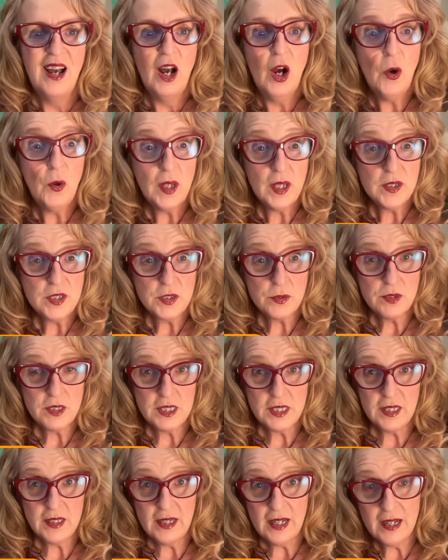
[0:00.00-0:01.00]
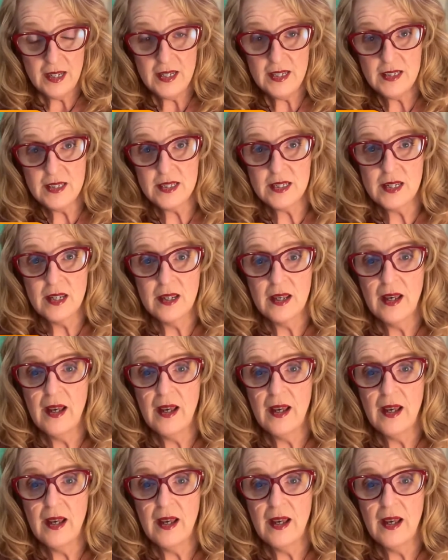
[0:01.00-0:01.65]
Okay, so tonight's